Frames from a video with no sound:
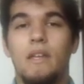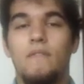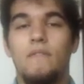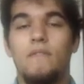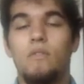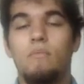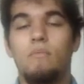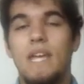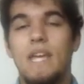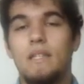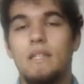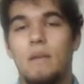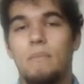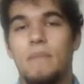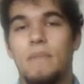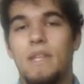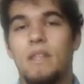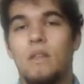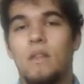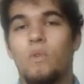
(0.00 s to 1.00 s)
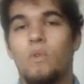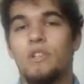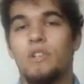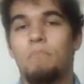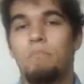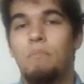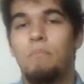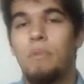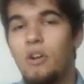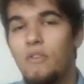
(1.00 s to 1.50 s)
If you make something that
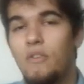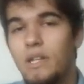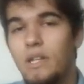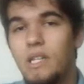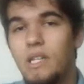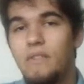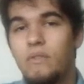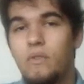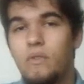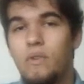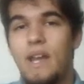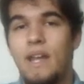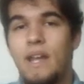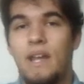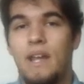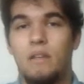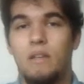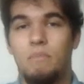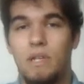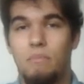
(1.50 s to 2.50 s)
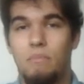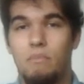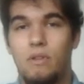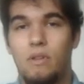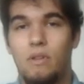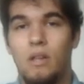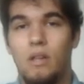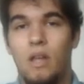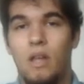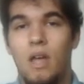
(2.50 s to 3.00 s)
works perfectly for right-handed
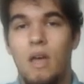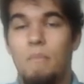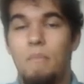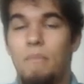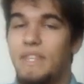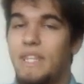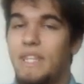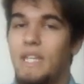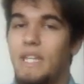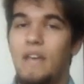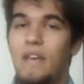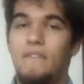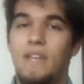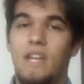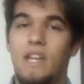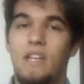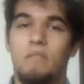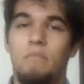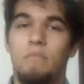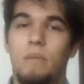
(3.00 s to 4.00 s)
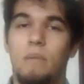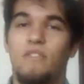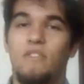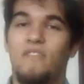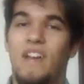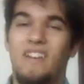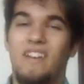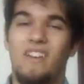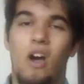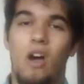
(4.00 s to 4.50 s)
people, but that left-handed people
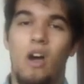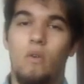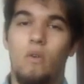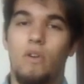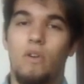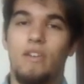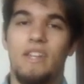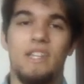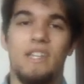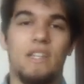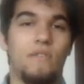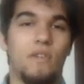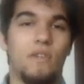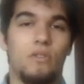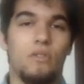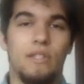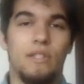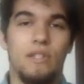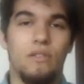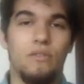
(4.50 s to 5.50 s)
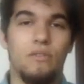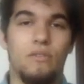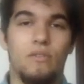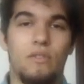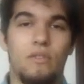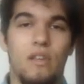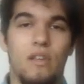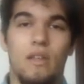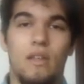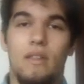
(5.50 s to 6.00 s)
find awkward and difficult to
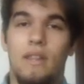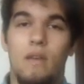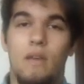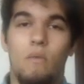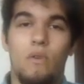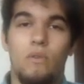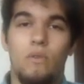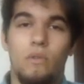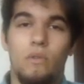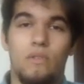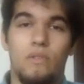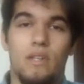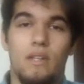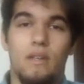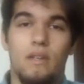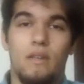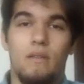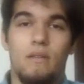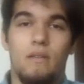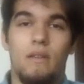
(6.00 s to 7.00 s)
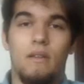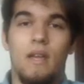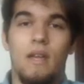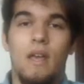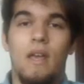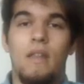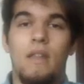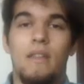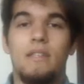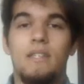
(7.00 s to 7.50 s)
use, they won't use it.
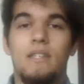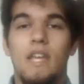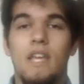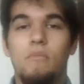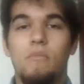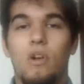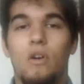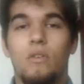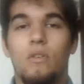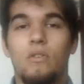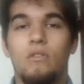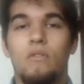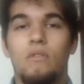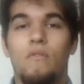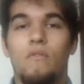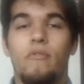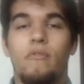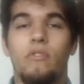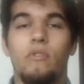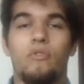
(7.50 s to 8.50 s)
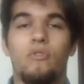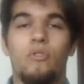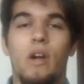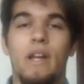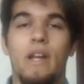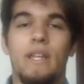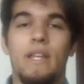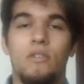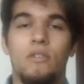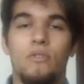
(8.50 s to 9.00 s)
The same goes for if you
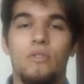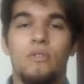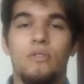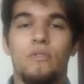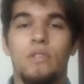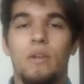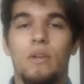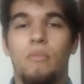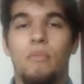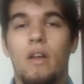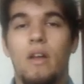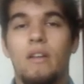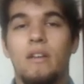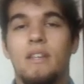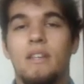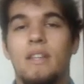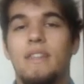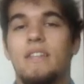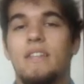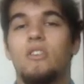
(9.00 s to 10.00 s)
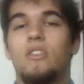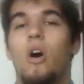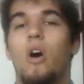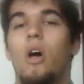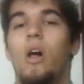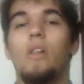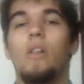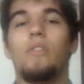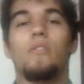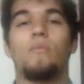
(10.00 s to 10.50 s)
try to introduce a product that's
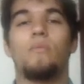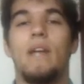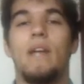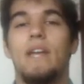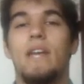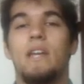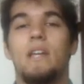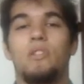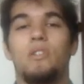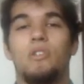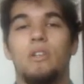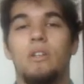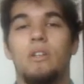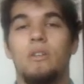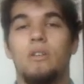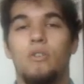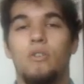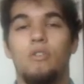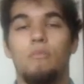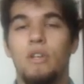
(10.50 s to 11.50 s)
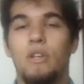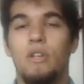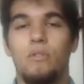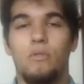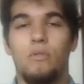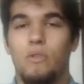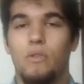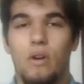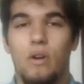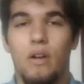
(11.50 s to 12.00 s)
all the rage in urban
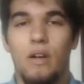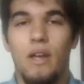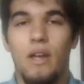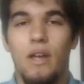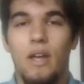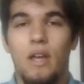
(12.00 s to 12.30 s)
New York